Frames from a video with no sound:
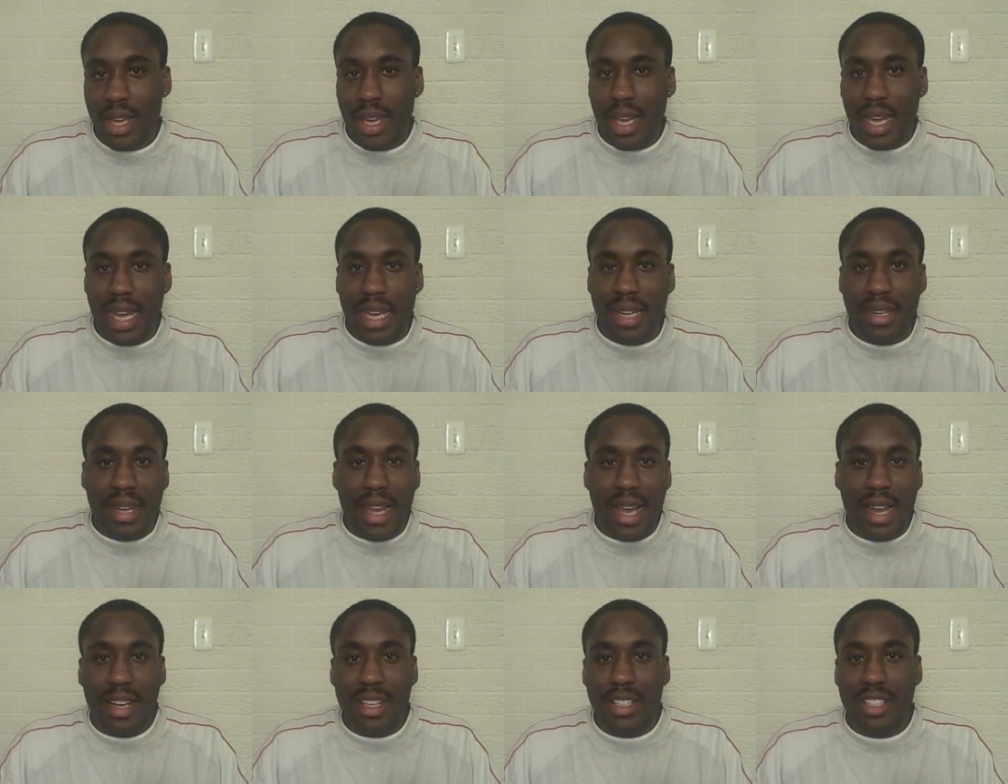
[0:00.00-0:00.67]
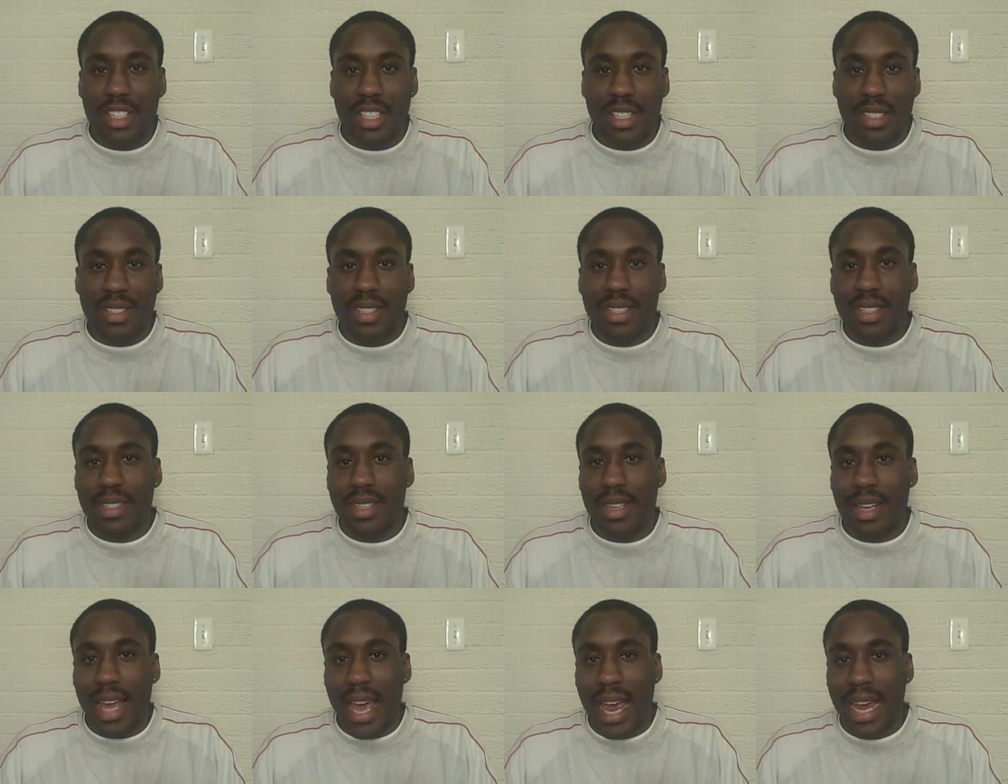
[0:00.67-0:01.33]
intelligence
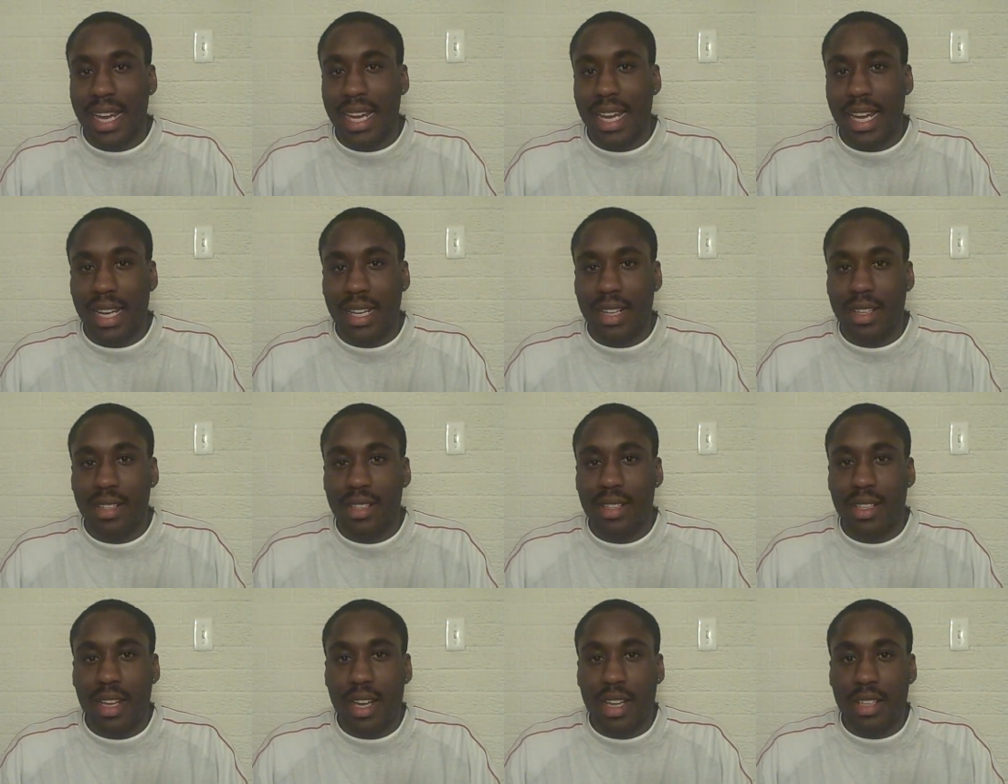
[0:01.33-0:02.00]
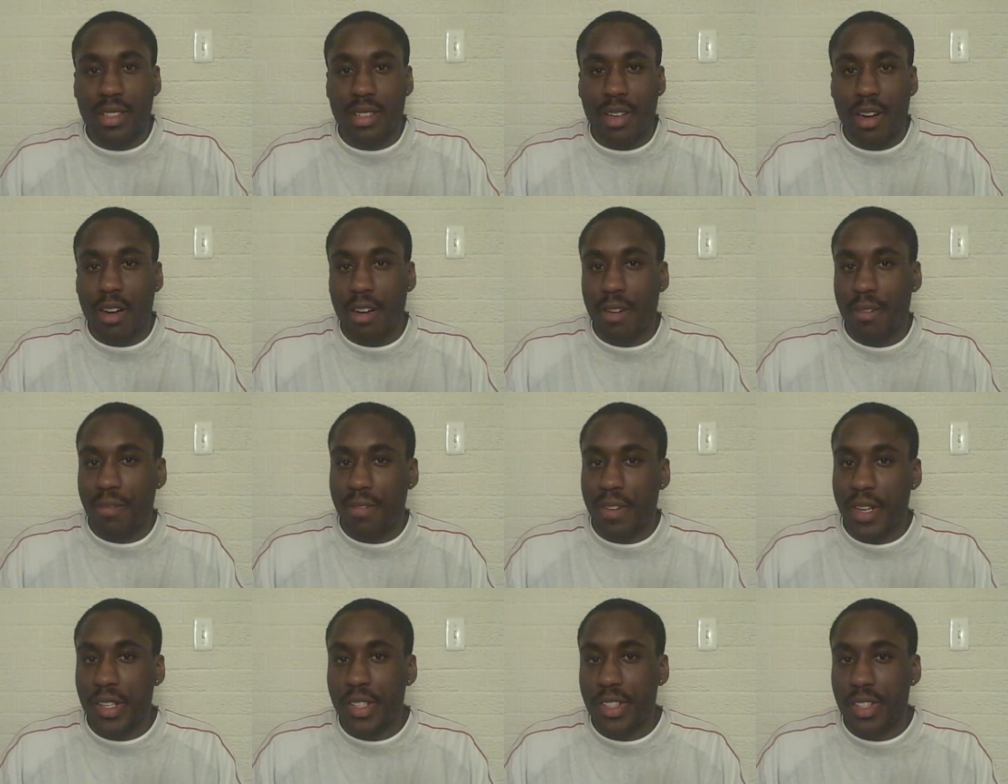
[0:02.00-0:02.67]
is lacking a certain
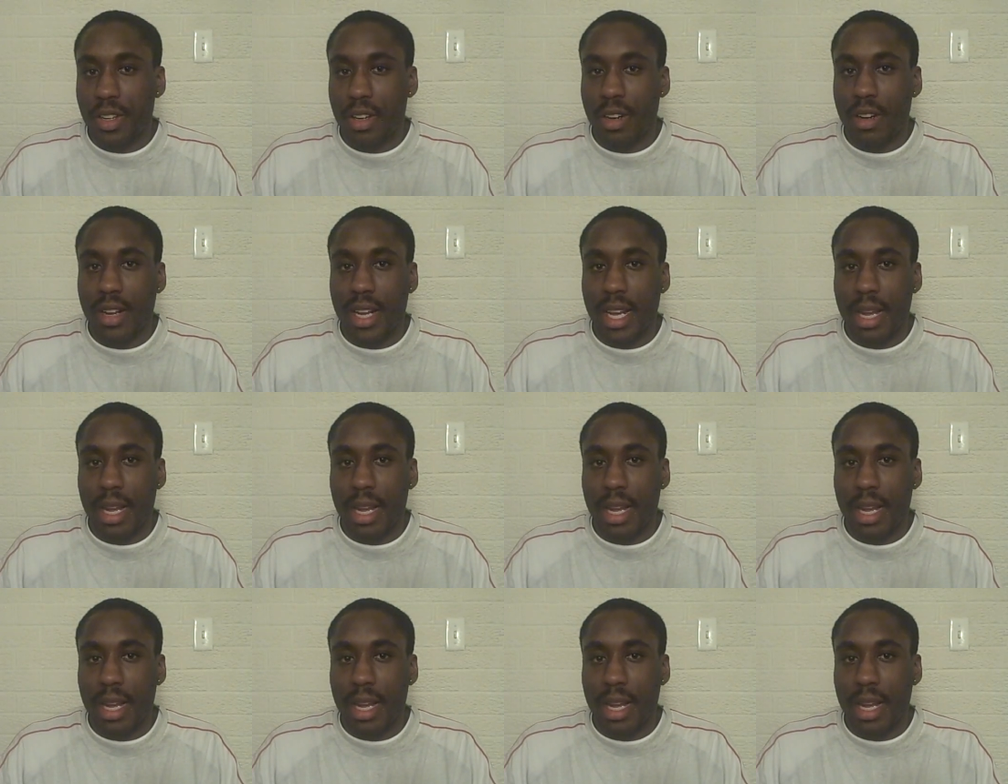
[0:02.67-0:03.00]
feature